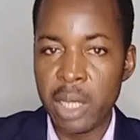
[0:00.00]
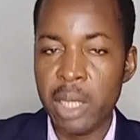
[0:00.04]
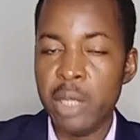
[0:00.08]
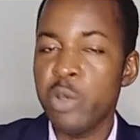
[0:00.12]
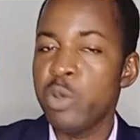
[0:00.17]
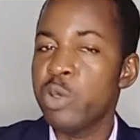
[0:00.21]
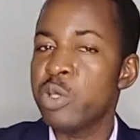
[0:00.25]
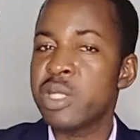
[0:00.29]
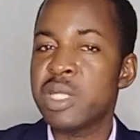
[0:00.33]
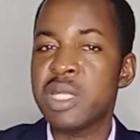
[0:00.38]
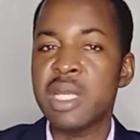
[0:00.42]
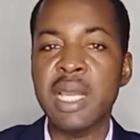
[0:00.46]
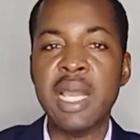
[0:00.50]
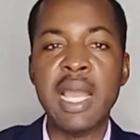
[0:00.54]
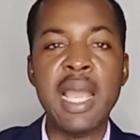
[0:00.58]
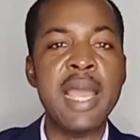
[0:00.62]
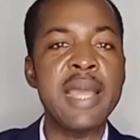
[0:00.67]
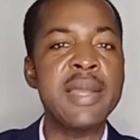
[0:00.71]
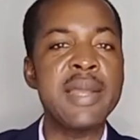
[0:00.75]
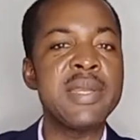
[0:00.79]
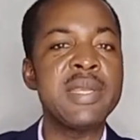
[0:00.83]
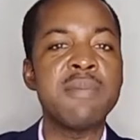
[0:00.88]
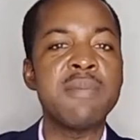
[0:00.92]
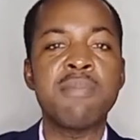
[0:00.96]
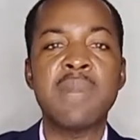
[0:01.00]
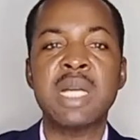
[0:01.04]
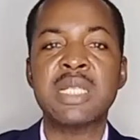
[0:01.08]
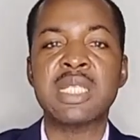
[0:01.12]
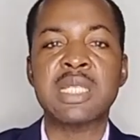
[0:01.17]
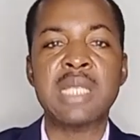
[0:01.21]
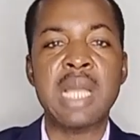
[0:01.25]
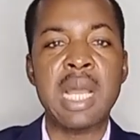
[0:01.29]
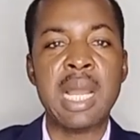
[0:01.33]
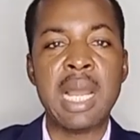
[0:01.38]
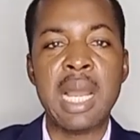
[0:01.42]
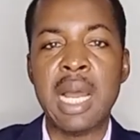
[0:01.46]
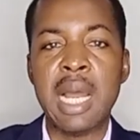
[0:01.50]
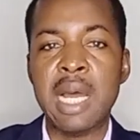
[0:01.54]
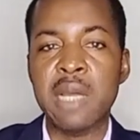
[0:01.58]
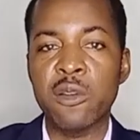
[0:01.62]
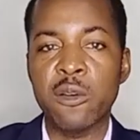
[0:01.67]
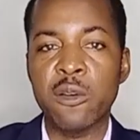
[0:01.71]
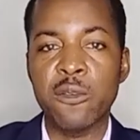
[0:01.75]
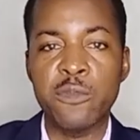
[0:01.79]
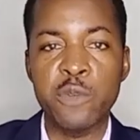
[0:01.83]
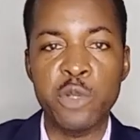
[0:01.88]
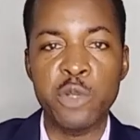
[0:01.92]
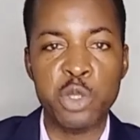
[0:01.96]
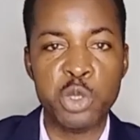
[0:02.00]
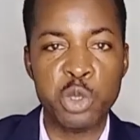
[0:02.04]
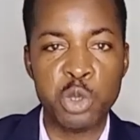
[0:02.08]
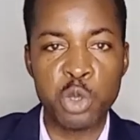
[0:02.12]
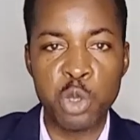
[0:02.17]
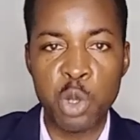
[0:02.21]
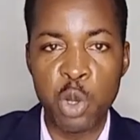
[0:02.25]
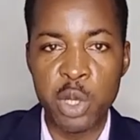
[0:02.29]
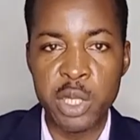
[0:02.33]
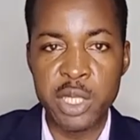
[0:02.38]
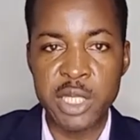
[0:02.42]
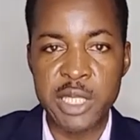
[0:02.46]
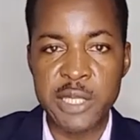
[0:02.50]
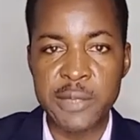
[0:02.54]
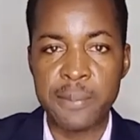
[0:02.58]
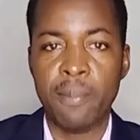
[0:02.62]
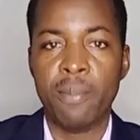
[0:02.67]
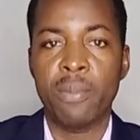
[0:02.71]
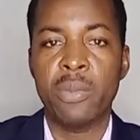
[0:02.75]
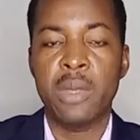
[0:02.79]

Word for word: using any MasterCard of your choice.